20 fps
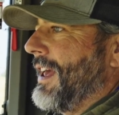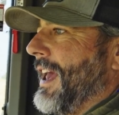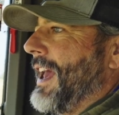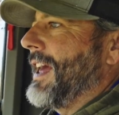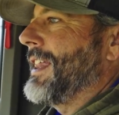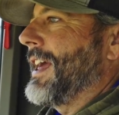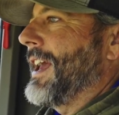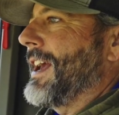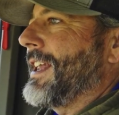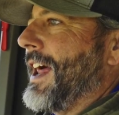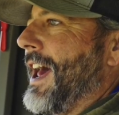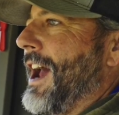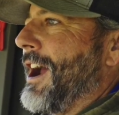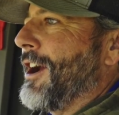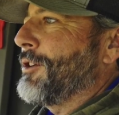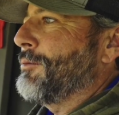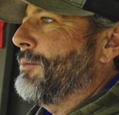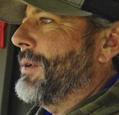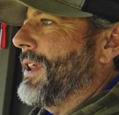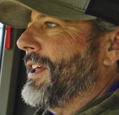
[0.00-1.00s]
and they had
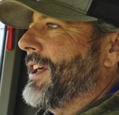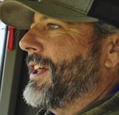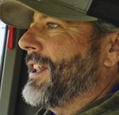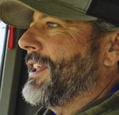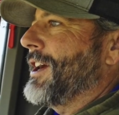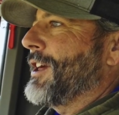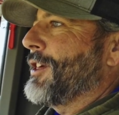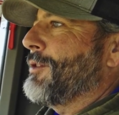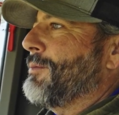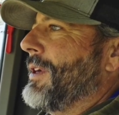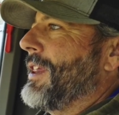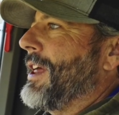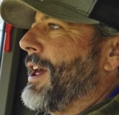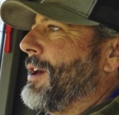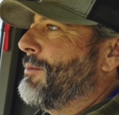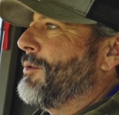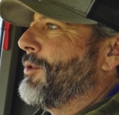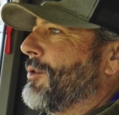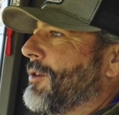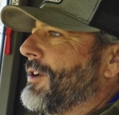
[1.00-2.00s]
hired Billy Gillespie
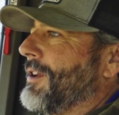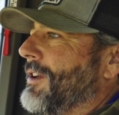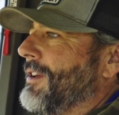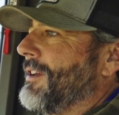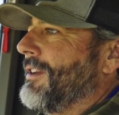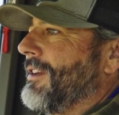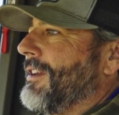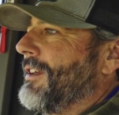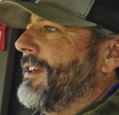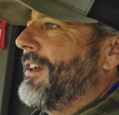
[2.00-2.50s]
that morning.